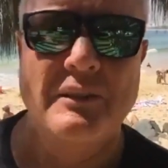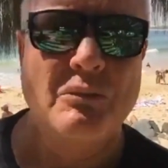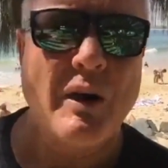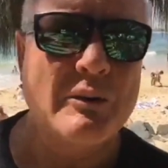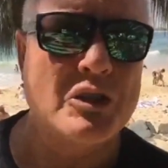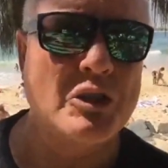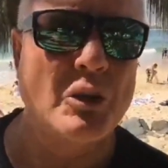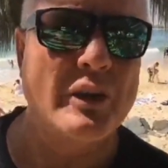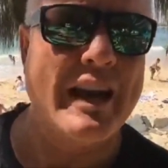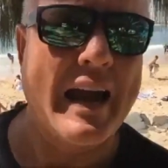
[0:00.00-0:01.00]
Why would you
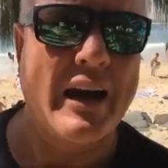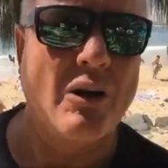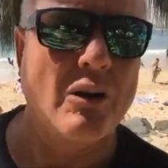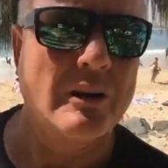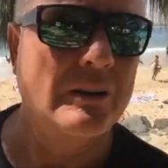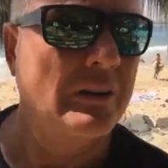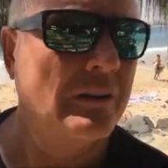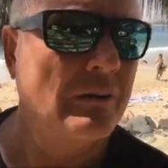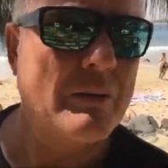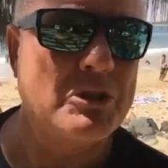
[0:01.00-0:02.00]
do it now?
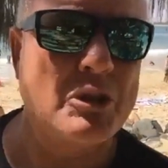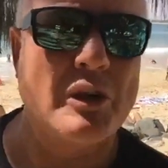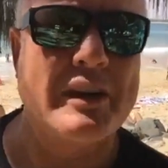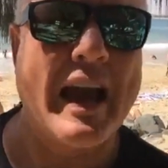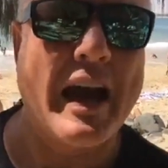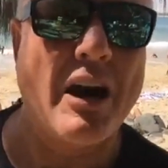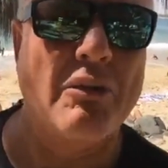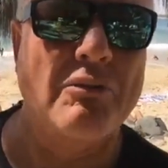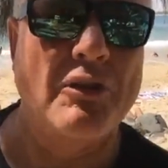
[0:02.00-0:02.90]
Why would you do it now